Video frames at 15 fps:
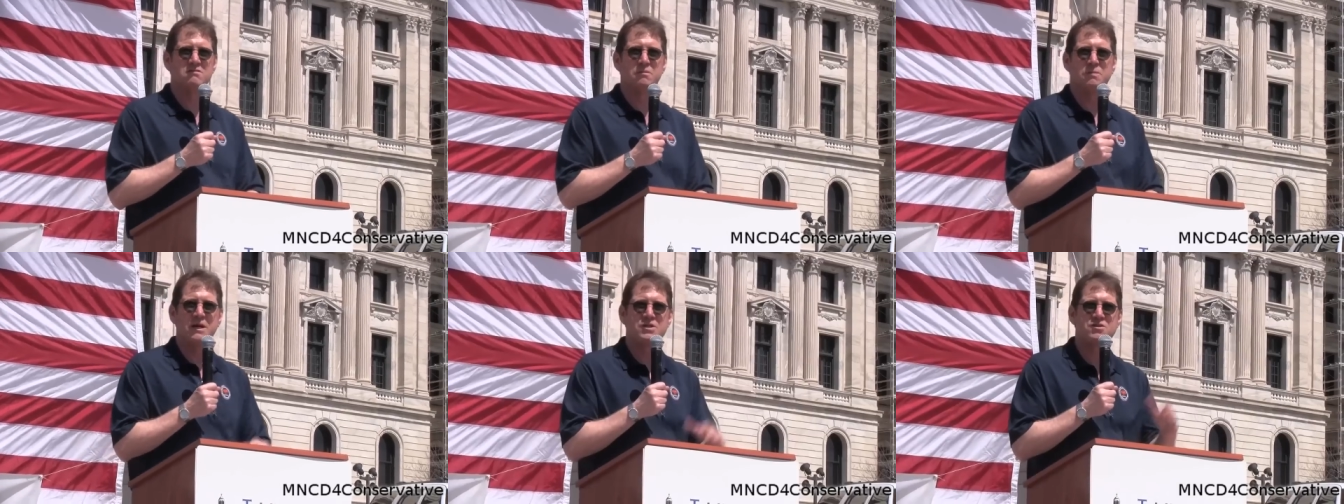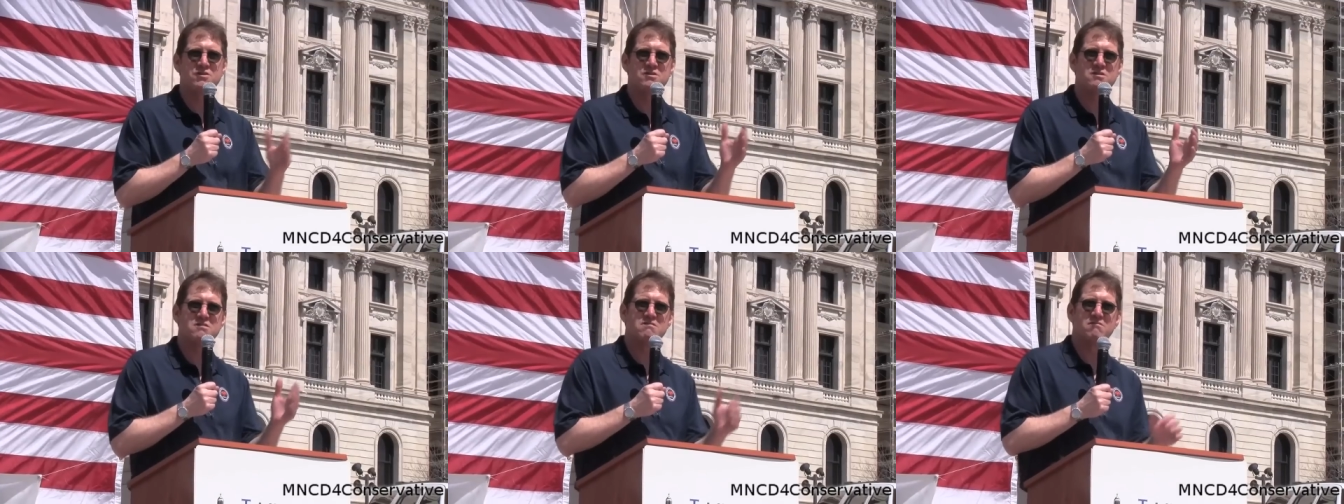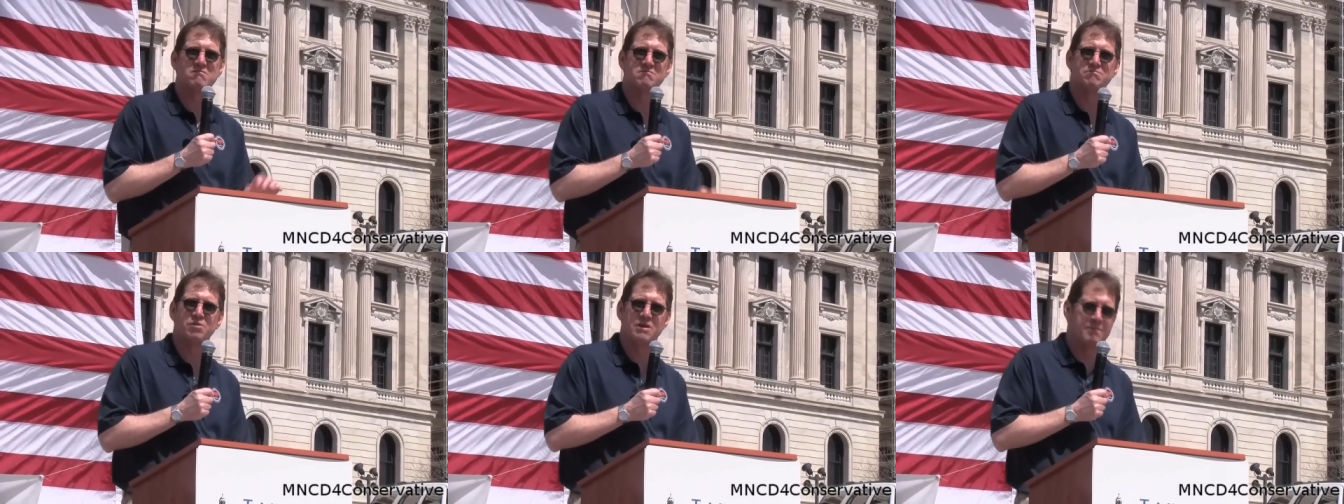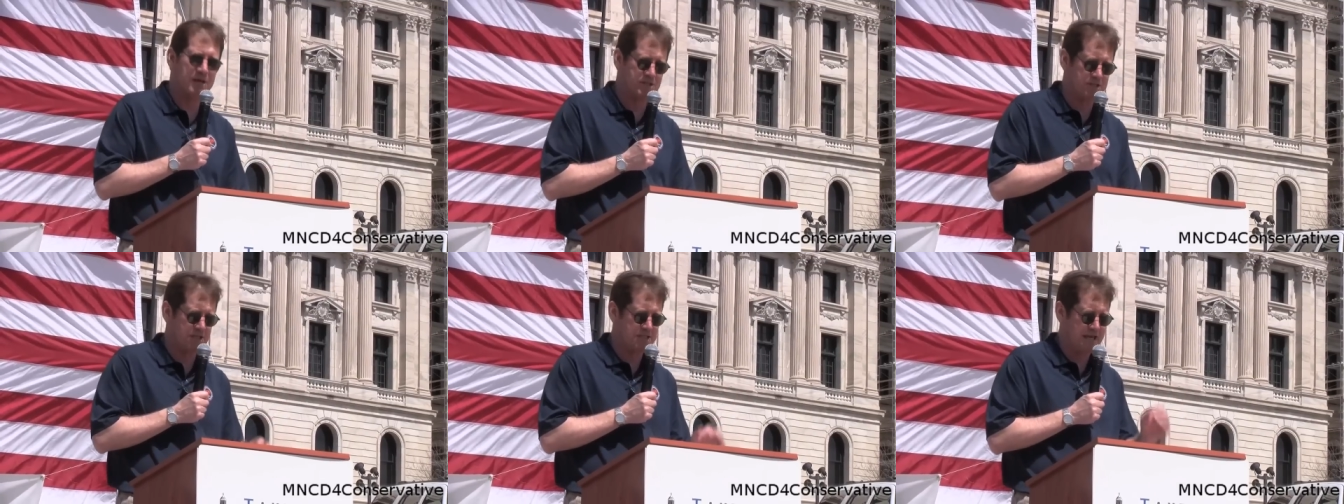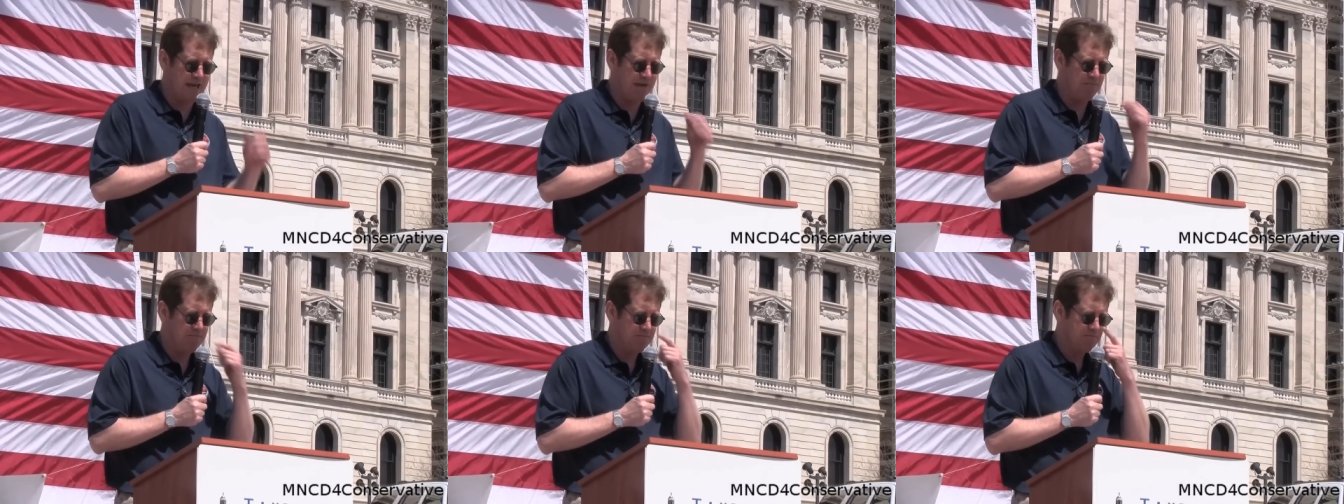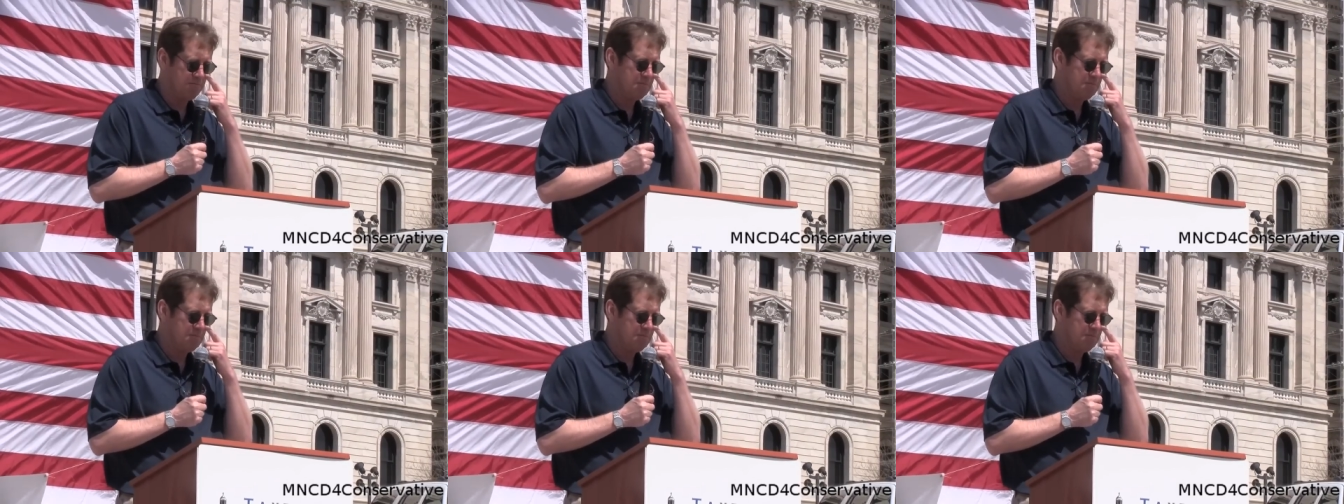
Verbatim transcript: the picture's pretty much the same.